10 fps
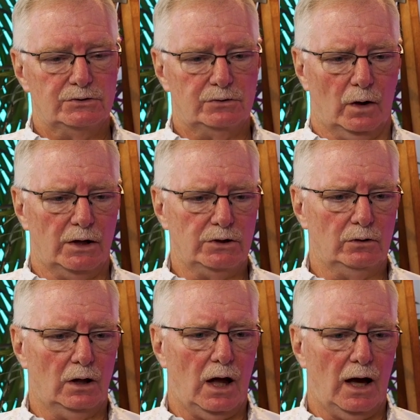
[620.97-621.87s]
So I
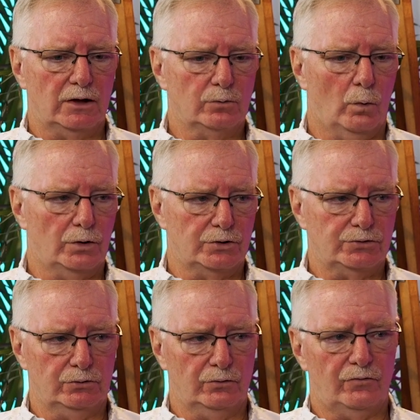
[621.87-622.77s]
utilized one or
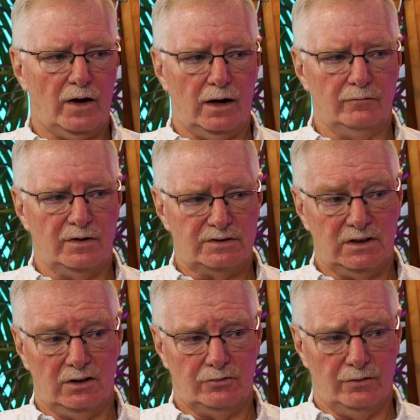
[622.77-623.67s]
two fire
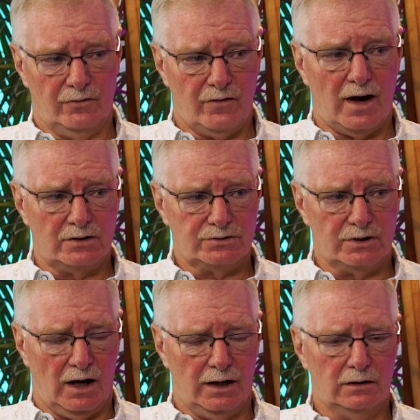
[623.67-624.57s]
investigators from the fire
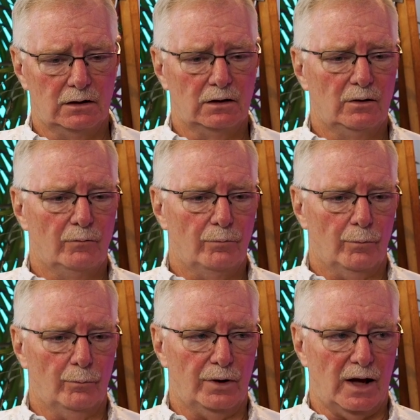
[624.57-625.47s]
side,
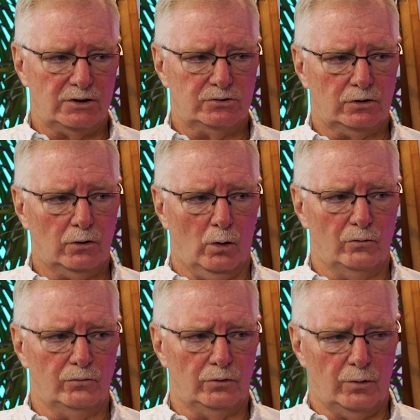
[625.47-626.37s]
but I took
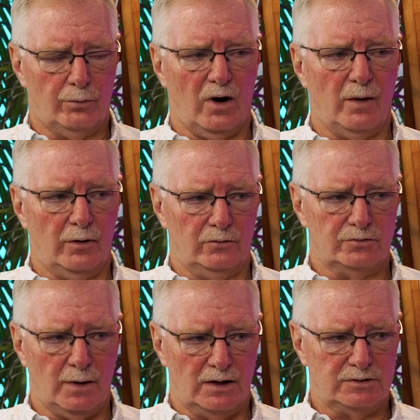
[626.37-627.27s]
over the primary
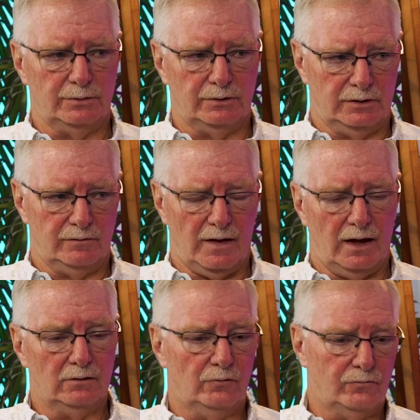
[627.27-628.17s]
responsibility of
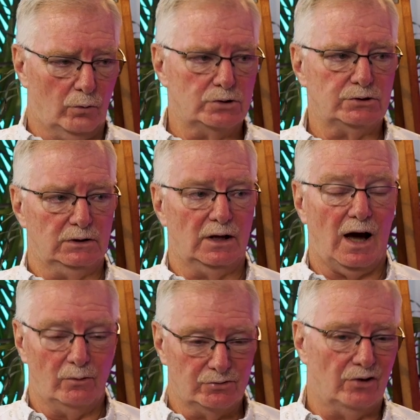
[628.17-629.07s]
that. Unfortunately,
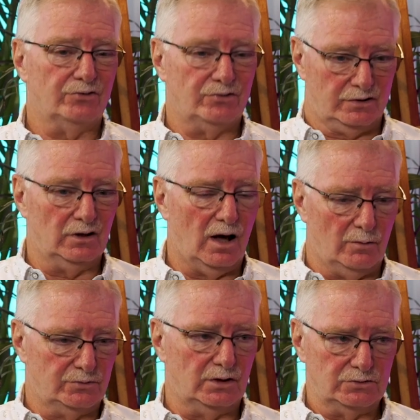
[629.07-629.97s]
I was also still a
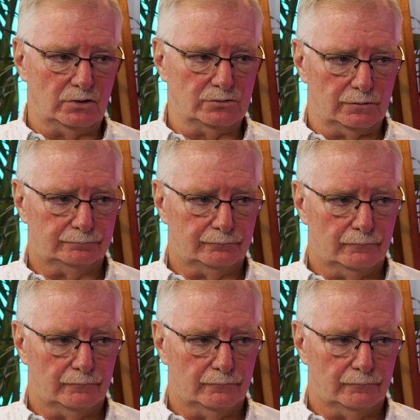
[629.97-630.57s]
homicide sergeant.